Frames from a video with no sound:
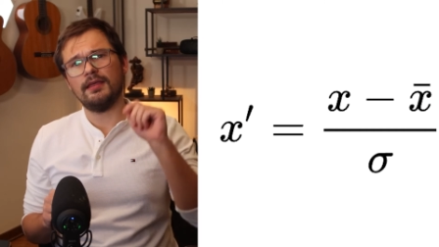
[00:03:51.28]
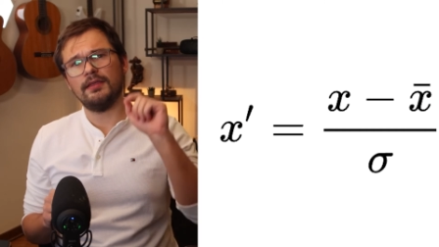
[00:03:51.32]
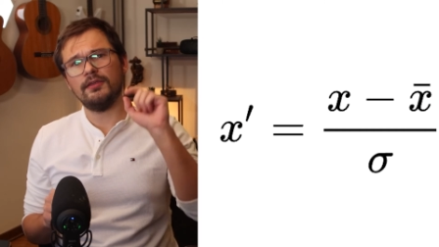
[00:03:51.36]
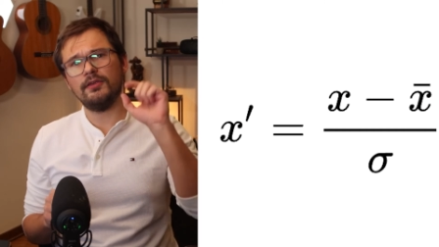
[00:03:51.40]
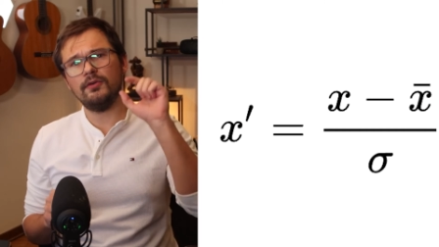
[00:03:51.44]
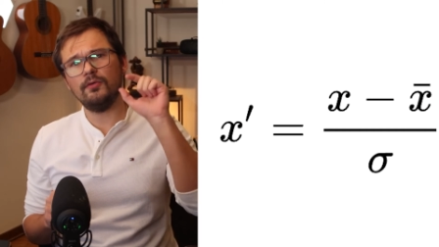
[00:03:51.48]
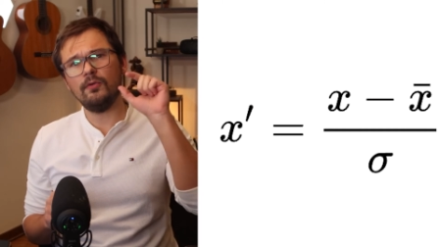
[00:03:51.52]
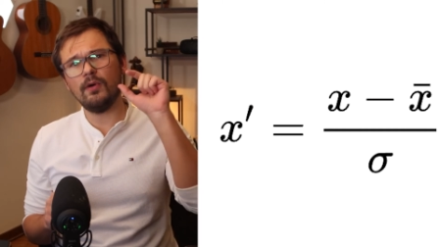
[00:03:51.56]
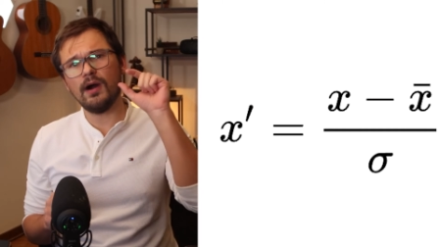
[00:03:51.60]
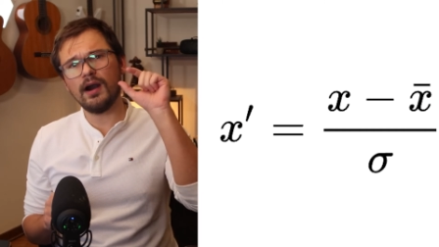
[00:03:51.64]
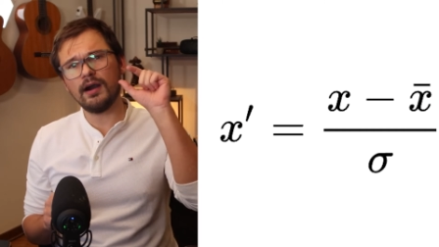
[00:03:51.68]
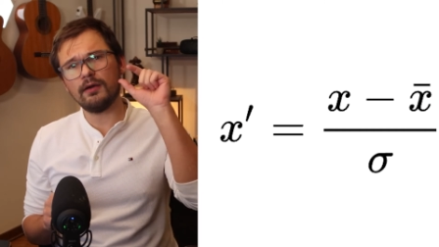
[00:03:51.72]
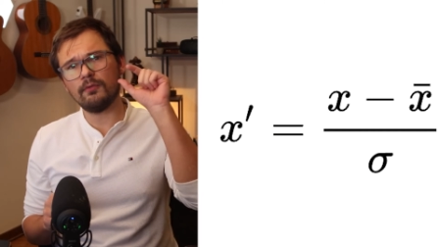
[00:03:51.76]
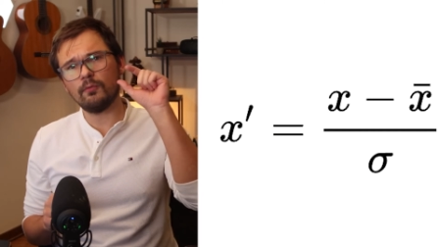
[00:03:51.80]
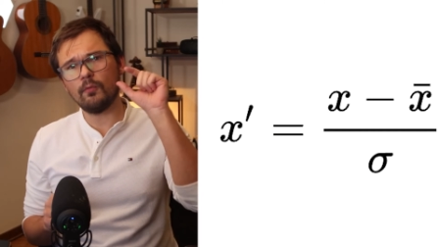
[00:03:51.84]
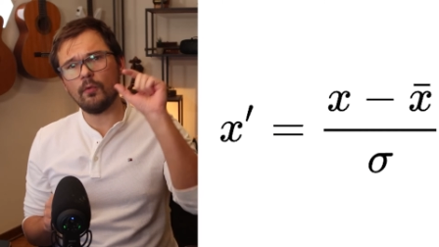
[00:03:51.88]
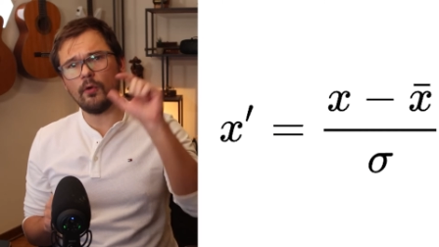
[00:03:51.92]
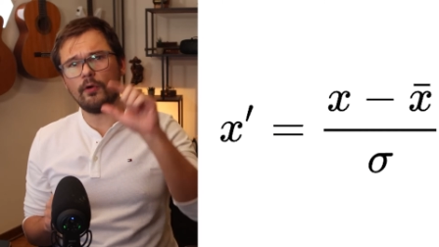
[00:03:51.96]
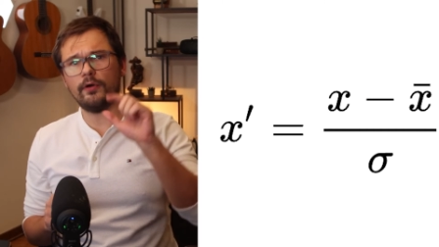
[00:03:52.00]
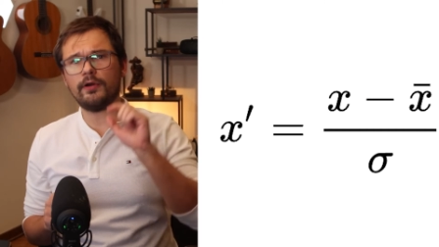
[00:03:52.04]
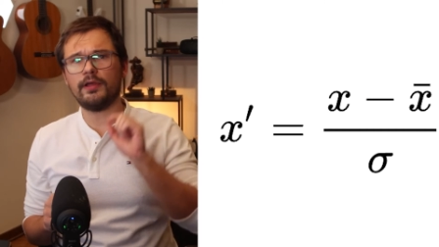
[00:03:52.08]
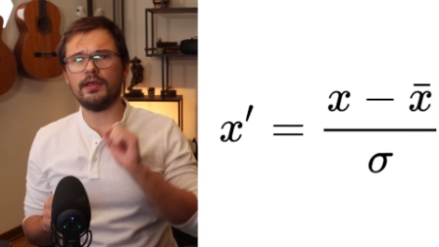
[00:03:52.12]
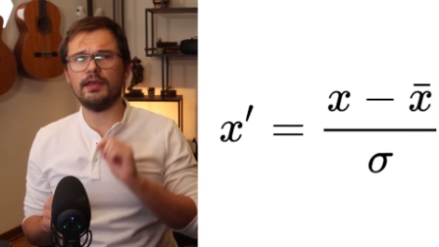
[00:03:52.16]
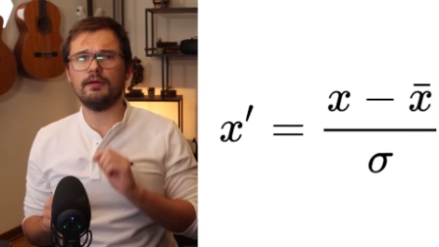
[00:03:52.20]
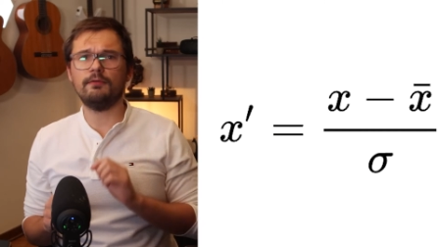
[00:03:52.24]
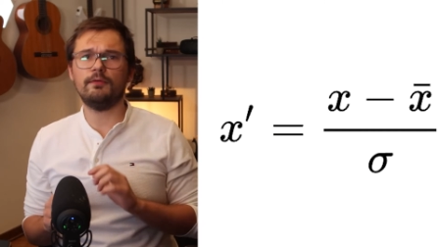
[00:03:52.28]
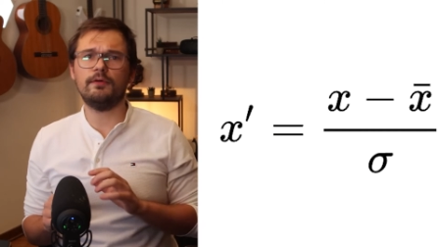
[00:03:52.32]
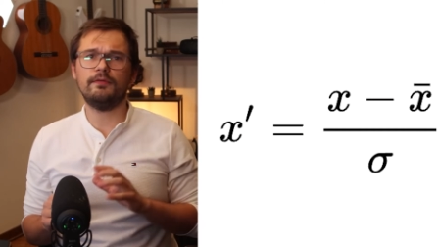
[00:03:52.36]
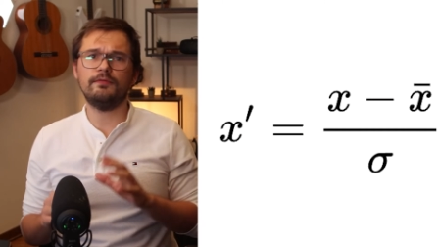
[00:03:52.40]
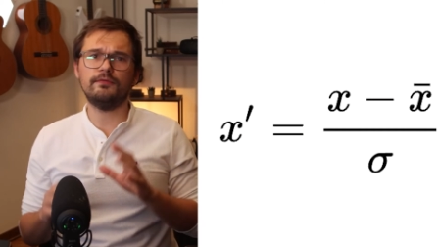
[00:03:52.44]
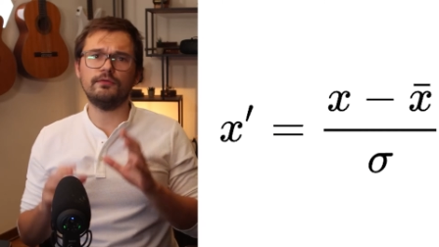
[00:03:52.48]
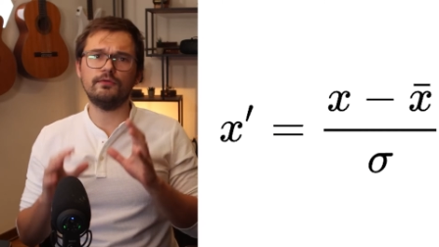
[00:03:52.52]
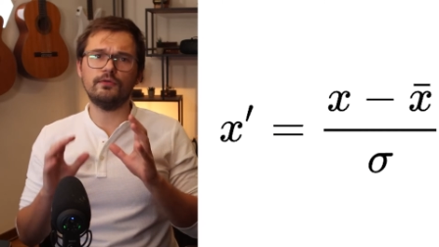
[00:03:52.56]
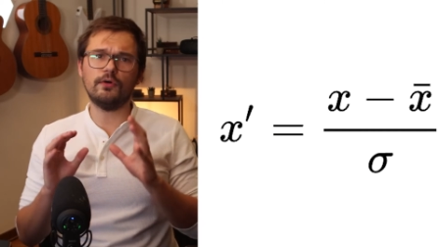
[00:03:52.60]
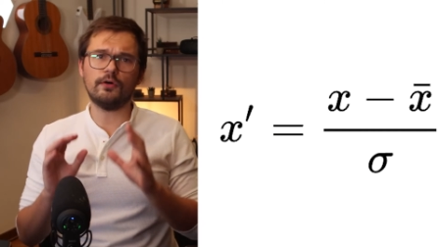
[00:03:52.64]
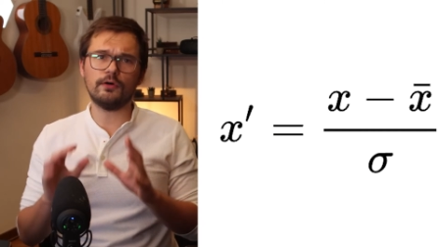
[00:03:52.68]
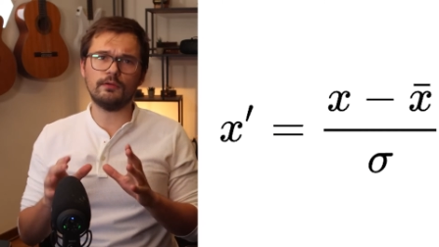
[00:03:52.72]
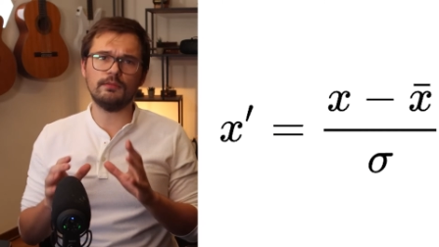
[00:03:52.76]
you are working with
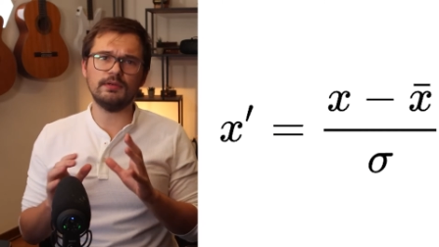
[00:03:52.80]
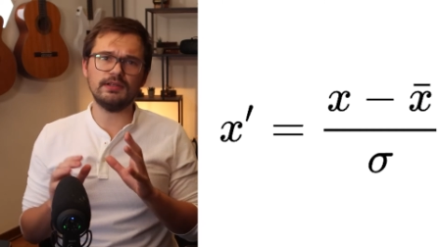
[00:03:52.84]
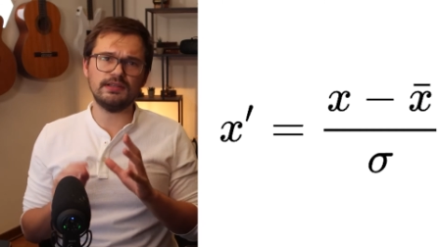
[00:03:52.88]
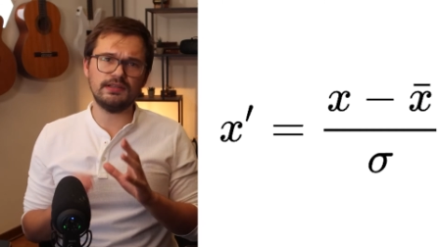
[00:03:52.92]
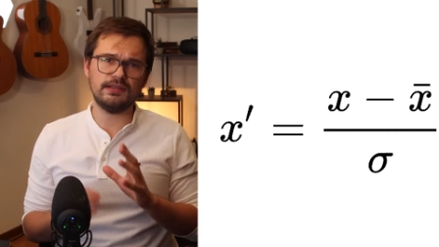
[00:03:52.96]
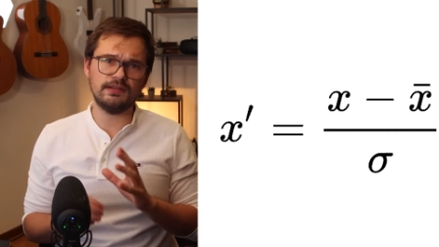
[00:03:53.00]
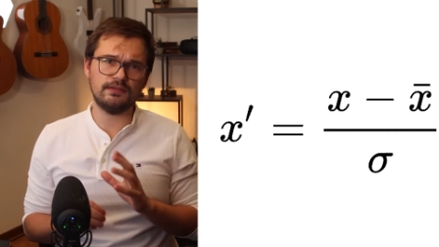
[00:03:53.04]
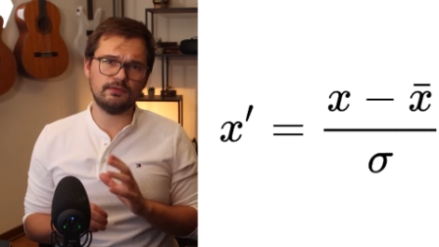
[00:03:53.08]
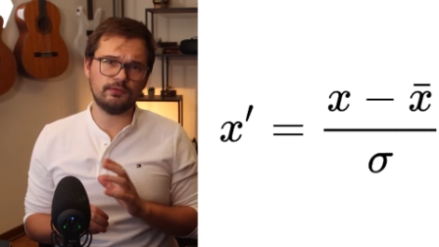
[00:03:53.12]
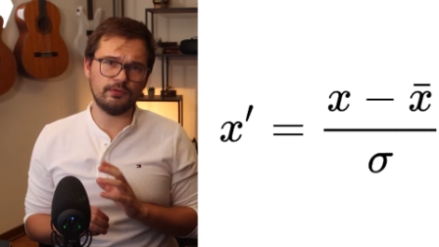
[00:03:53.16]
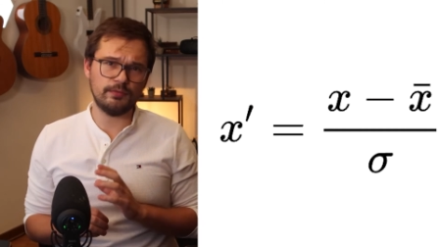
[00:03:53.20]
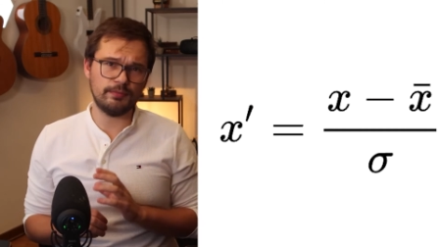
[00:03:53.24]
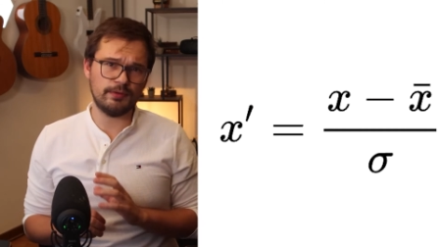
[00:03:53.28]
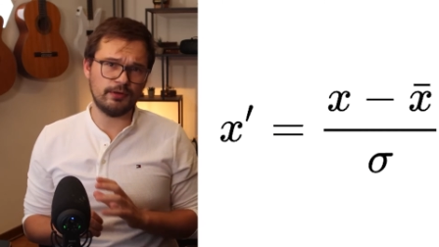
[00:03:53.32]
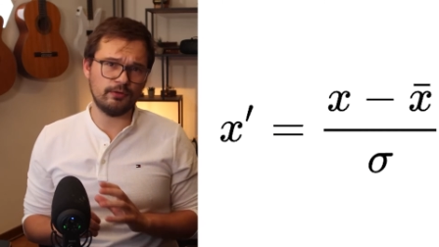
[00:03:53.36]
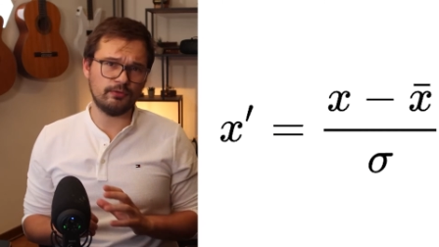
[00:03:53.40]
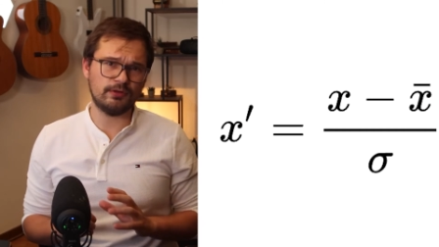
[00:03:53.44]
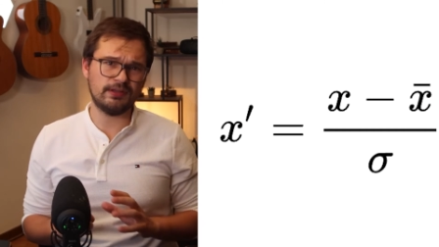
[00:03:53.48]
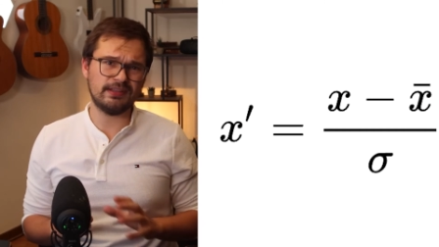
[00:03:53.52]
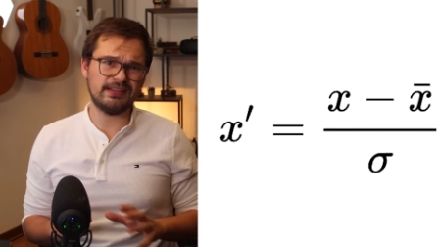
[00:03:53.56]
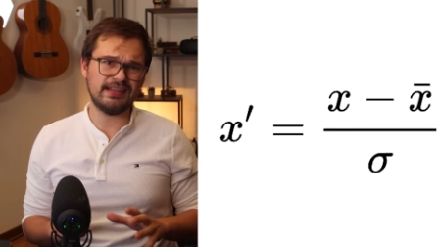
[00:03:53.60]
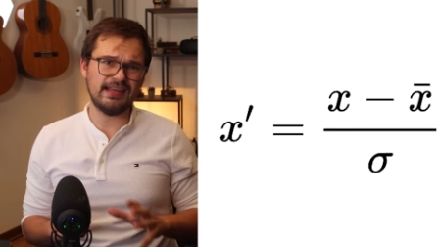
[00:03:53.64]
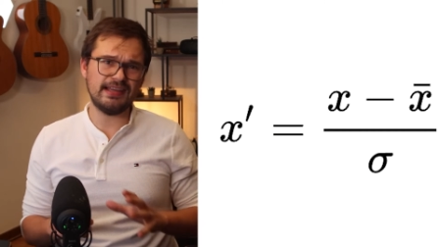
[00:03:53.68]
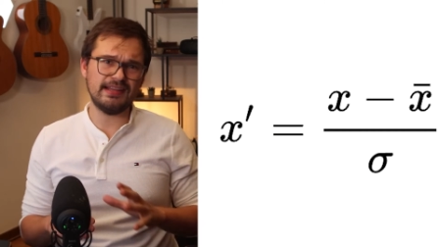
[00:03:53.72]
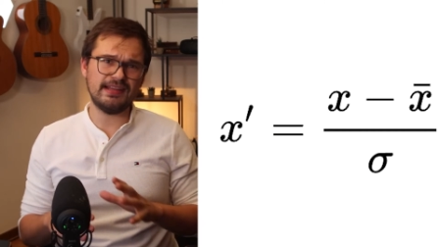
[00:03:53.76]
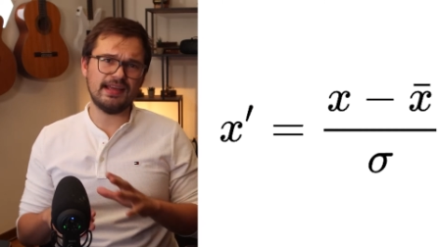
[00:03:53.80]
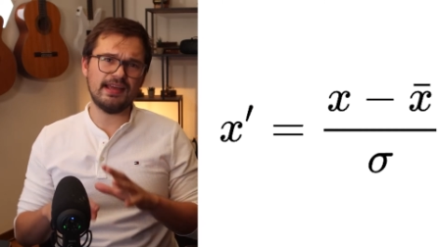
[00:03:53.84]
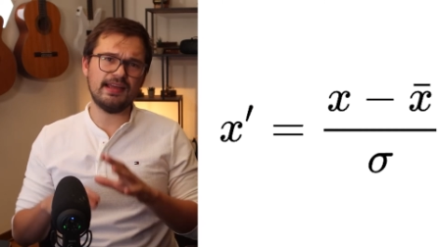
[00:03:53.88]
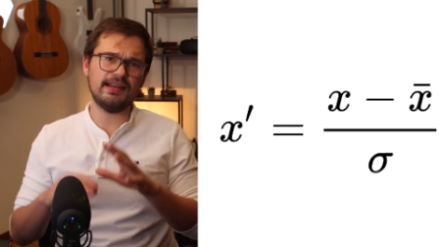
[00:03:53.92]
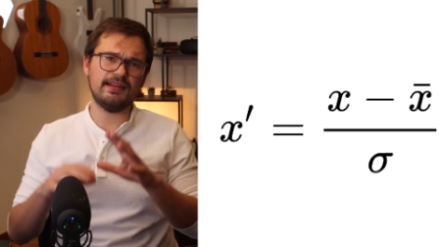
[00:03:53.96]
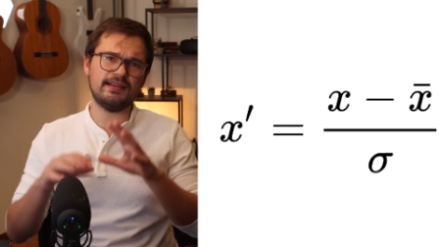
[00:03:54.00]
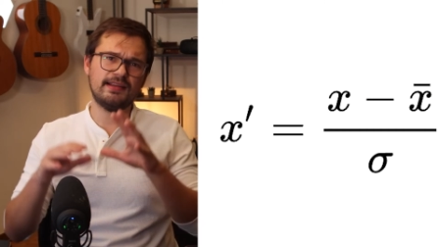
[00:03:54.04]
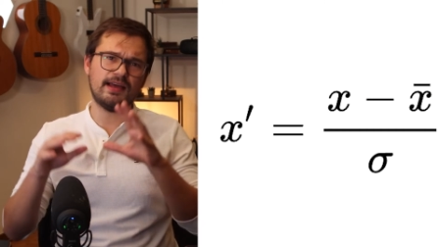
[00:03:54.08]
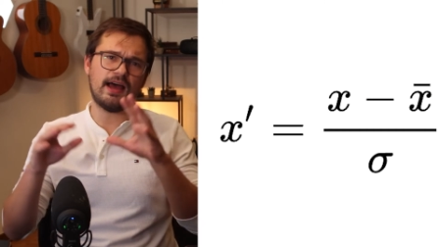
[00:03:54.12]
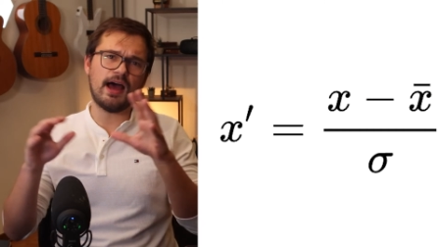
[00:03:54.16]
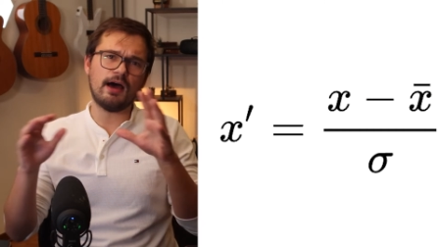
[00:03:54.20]
normally distributed data and